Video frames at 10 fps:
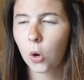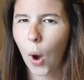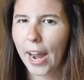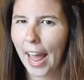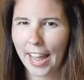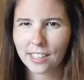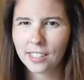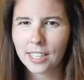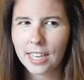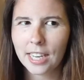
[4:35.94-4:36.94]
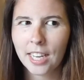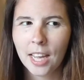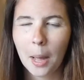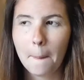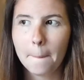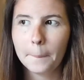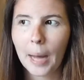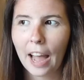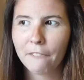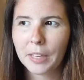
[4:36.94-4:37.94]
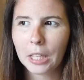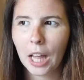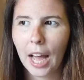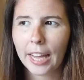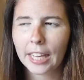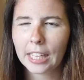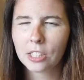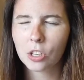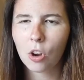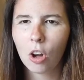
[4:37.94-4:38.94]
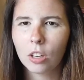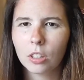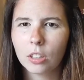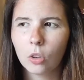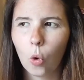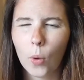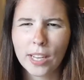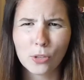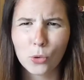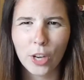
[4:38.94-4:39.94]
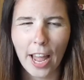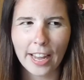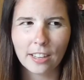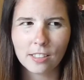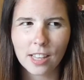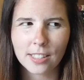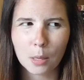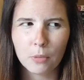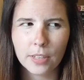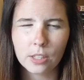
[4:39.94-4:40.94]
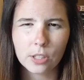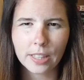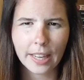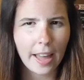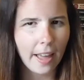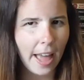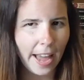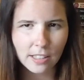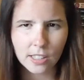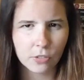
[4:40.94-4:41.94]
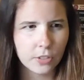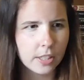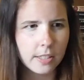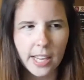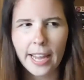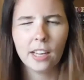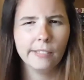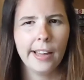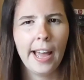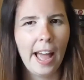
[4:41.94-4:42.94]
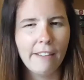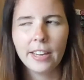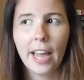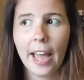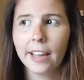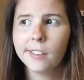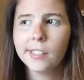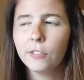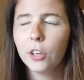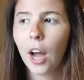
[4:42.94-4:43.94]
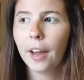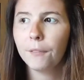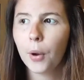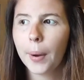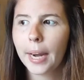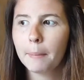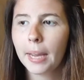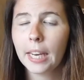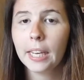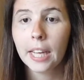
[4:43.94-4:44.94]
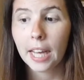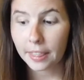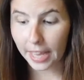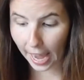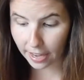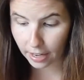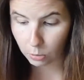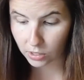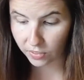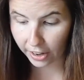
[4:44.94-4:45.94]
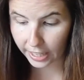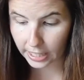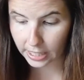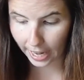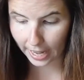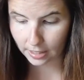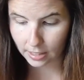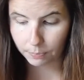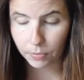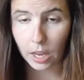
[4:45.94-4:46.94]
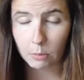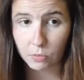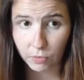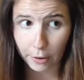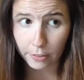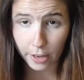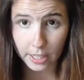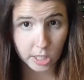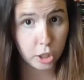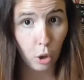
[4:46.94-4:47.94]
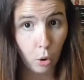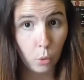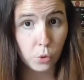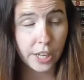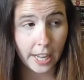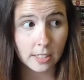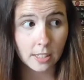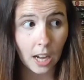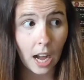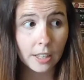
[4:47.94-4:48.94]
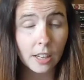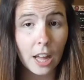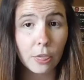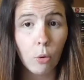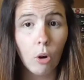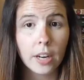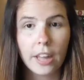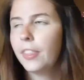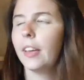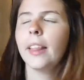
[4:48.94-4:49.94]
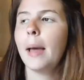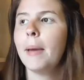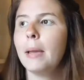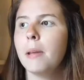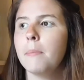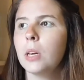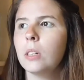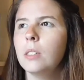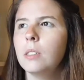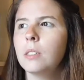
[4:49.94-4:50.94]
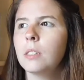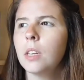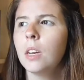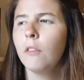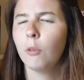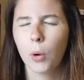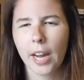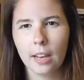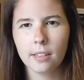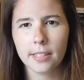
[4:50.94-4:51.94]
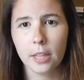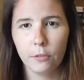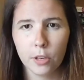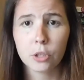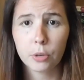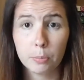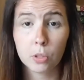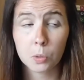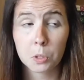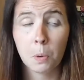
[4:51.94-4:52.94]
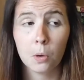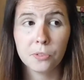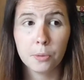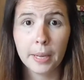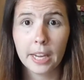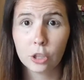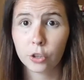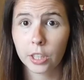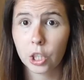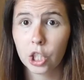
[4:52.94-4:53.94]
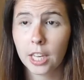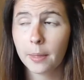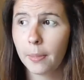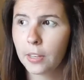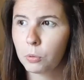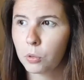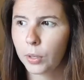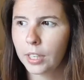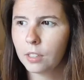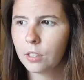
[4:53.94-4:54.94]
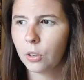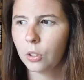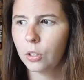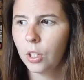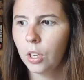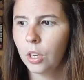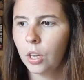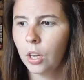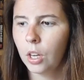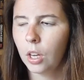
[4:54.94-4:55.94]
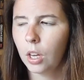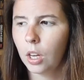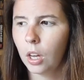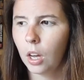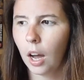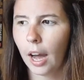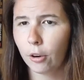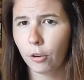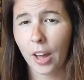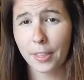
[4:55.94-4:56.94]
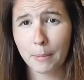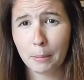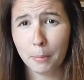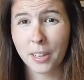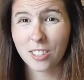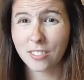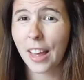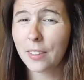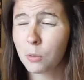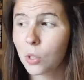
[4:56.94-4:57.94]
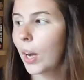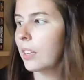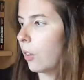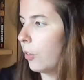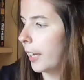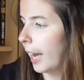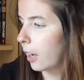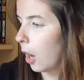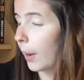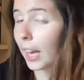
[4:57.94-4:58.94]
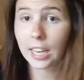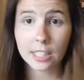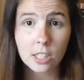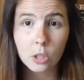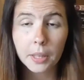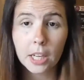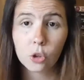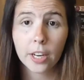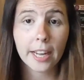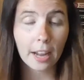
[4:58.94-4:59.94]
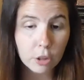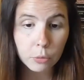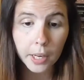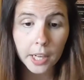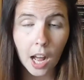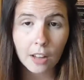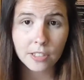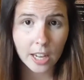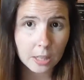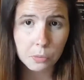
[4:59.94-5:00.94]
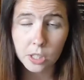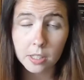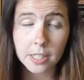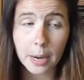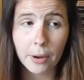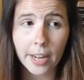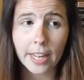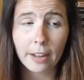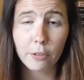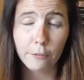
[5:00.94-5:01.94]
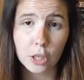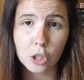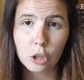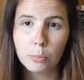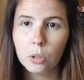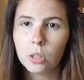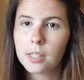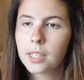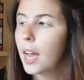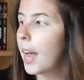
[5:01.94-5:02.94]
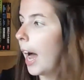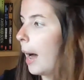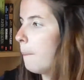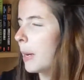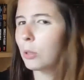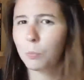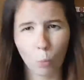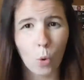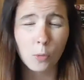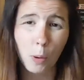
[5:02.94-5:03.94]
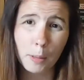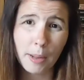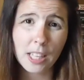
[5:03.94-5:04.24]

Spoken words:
quite angsty, but I feel like it's not always good angst. Like, some of it is just like angst for the sake of having angst, if you kind of know what I mean. The ending was very intense. It was very, very slow to get started, I thought. And I think that may be because, from what I understand, the first three books were supposed to be a trilogy and then this was written. So I don't know, I think maybe because of that, this was quite slow to get going. I did still really enjoy it. I gave it 3.5 stars, which is the same rating I gave the first two books, but it was probably